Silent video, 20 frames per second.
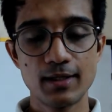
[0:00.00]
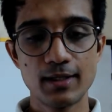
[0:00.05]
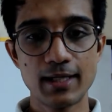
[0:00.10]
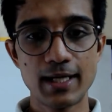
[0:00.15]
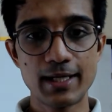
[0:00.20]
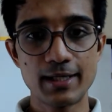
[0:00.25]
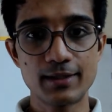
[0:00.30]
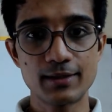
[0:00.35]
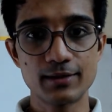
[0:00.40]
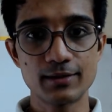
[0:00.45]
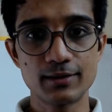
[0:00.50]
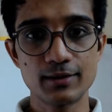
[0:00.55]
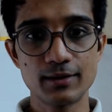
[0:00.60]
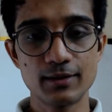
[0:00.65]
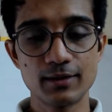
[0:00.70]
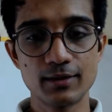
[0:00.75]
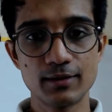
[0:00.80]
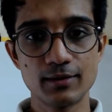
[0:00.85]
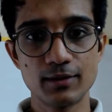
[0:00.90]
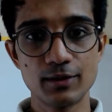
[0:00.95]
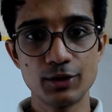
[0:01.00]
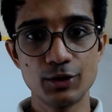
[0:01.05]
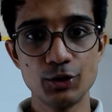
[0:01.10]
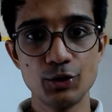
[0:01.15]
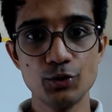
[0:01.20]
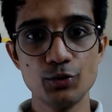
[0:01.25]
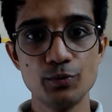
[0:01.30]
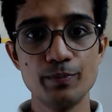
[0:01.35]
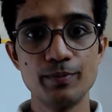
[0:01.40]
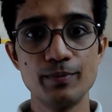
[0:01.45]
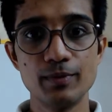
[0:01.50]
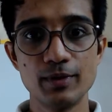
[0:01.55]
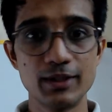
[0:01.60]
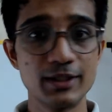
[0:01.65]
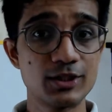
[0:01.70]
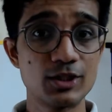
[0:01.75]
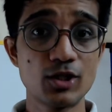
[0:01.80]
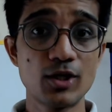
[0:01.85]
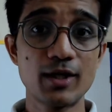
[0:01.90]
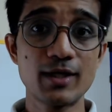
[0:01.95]
Like
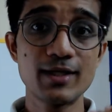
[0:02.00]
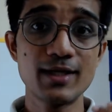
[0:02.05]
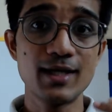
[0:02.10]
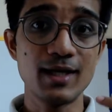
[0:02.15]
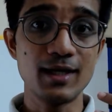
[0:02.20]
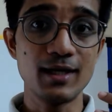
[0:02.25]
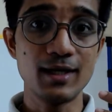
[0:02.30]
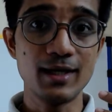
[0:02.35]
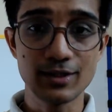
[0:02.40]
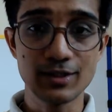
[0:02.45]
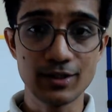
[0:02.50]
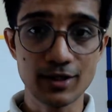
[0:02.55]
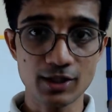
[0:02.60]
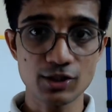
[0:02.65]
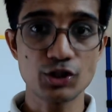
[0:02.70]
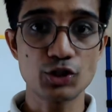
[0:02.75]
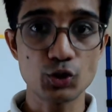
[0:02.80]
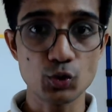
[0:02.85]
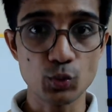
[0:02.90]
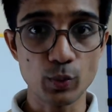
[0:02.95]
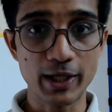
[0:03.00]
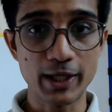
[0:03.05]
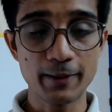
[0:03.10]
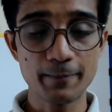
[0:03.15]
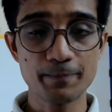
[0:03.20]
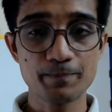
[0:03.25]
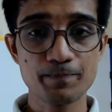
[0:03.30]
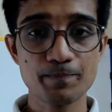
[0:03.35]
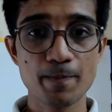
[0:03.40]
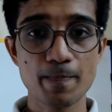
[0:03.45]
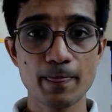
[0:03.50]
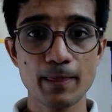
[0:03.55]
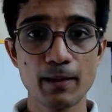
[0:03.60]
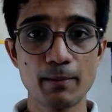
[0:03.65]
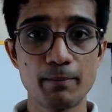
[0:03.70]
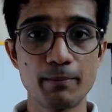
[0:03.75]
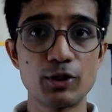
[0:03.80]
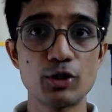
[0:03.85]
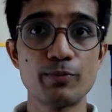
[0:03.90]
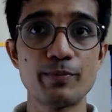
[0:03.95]
it's not in a rushed way,
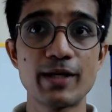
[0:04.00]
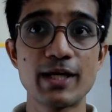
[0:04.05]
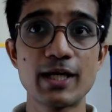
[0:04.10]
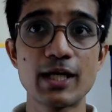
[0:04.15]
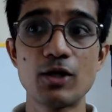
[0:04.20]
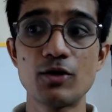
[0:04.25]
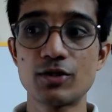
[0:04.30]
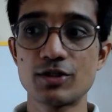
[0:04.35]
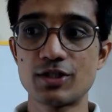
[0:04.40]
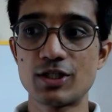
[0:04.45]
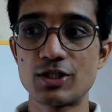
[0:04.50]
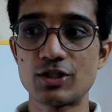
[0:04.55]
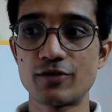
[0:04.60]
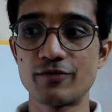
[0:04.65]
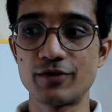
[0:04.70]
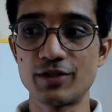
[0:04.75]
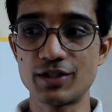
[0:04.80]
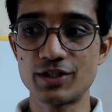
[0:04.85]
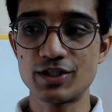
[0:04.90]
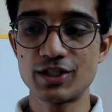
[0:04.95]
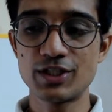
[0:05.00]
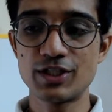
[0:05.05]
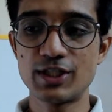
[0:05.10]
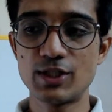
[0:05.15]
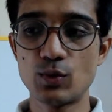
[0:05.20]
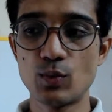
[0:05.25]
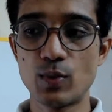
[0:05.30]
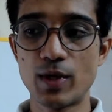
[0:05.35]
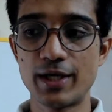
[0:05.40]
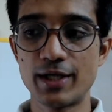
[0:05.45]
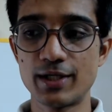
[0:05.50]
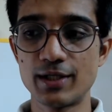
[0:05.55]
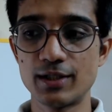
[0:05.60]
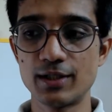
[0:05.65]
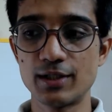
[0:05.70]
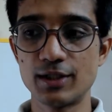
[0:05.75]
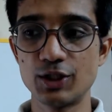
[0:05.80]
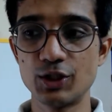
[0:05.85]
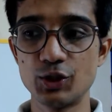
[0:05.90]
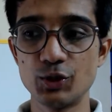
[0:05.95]
but you bring out a sense of urgency
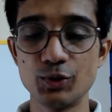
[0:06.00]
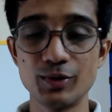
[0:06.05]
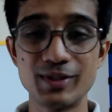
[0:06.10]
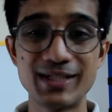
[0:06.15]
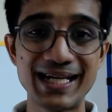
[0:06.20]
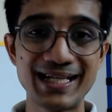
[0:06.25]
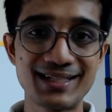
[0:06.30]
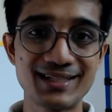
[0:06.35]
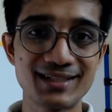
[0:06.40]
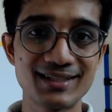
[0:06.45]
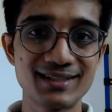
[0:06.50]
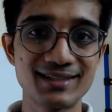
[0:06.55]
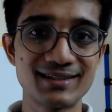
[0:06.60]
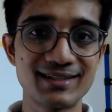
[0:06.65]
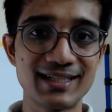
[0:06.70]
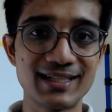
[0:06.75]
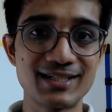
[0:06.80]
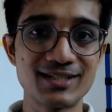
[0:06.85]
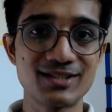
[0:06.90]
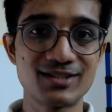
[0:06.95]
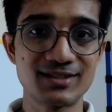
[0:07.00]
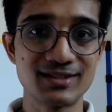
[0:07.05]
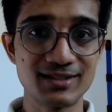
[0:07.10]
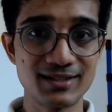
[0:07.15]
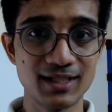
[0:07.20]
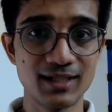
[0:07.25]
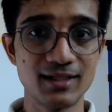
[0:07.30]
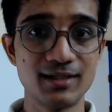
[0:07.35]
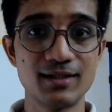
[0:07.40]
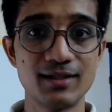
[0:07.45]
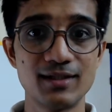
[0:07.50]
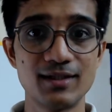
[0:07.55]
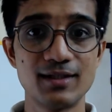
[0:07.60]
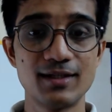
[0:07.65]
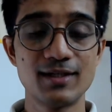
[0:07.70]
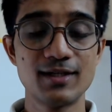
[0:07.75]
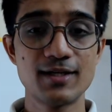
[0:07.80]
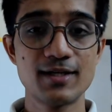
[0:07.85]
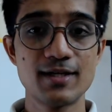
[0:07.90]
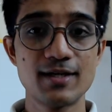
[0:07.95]
wherein you get things done
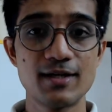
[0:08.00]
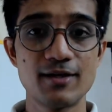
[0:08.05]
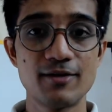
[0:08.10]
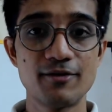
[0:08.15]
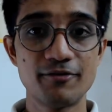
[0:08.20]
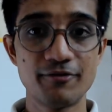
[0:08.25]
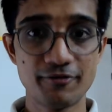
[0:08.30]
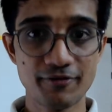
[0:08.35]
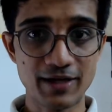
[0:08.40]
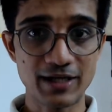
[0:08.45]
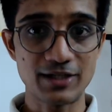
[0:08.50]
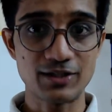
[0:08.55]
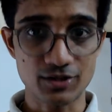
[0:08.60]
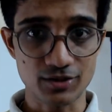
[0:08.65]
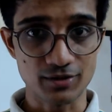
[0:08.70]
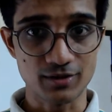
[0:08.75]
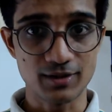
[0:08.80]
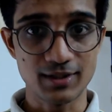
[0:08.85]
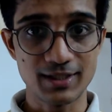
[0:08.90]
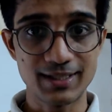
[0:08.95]
faster